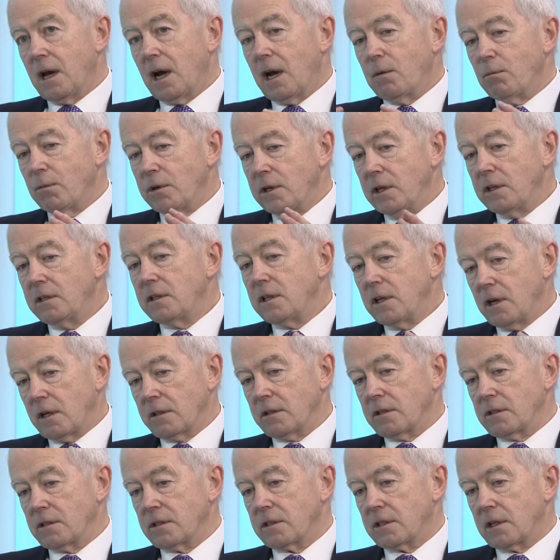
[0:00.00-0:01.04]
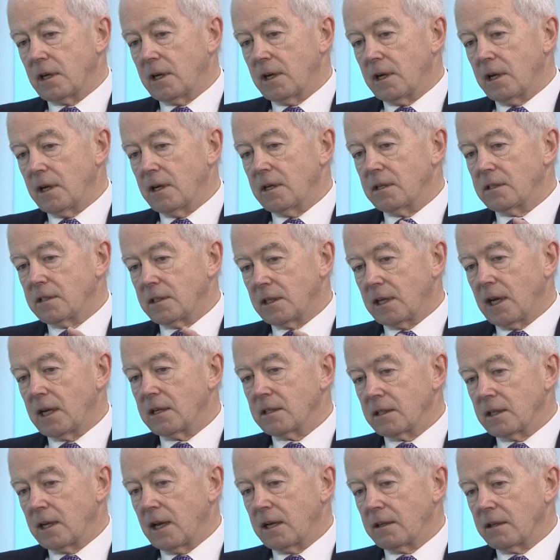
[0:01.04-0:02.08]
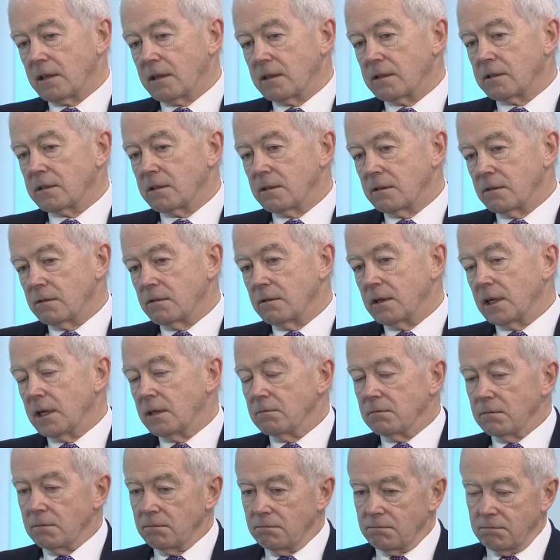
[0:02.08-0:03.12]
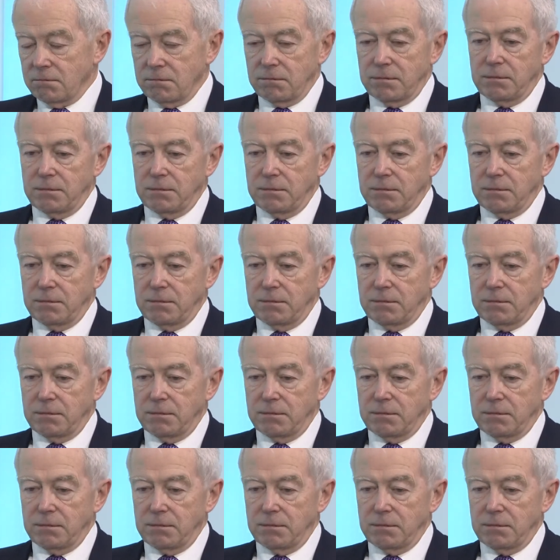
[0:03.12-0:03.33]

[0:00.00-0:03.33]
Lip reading: And we need the others to get together to